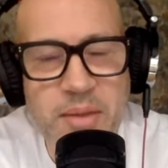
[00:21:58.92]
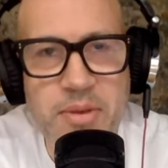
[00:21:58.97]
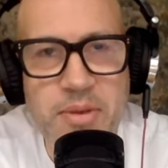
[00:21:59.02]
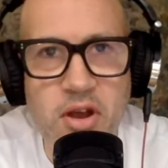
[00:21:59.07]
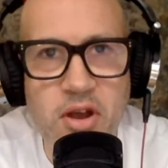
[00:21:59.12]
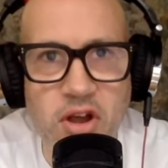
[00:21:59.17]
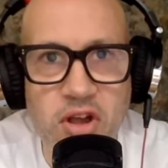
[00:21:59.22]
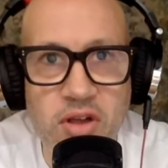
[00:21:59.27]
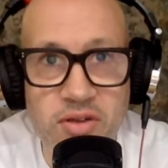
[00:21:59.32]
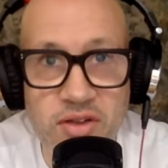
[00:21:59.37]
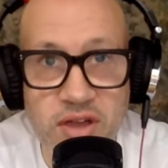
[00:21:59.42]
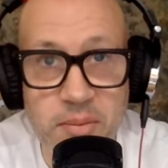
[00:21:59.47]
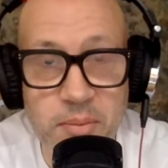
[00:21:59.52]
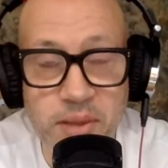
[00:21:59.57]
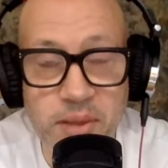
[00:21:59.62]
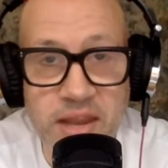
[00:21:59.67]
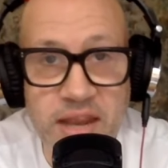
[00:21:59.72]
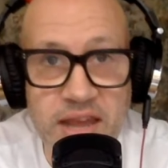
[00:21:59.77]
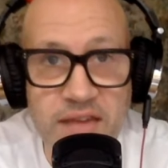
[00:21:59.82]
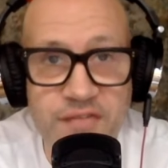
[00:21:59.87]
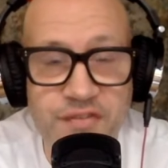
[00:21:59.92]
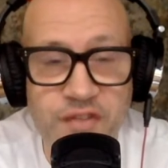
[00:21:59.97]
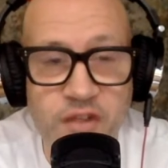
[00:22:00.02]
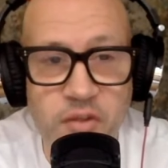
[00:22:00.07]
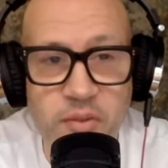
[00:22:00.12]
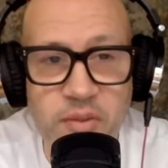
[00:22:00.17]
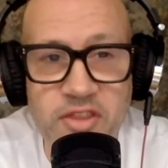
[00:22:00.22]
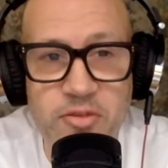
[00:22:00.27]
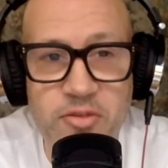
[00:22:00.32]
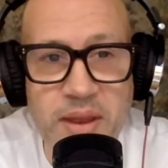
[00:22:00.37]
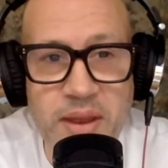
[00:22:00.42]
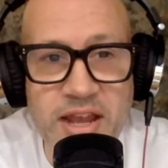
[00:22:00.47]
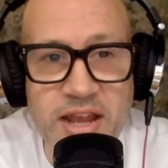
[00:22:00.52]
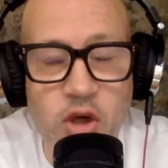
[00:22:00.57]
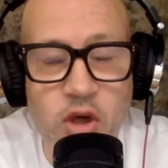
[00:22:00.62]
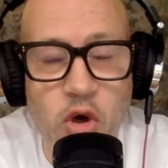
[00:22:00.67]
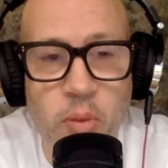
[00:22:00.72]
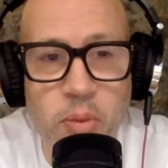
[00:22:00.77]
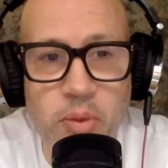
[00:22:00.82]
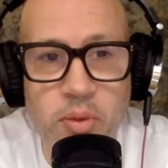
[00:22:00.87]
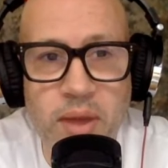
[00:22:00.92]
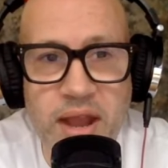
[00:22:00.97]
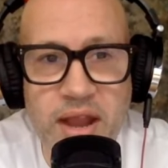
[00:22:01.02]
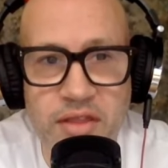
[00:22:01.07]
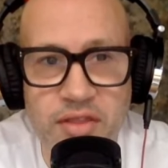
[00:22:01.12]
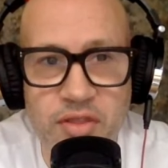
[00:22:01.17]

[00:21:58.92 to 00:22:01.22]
Maybe not completely a fault, but there's been a couple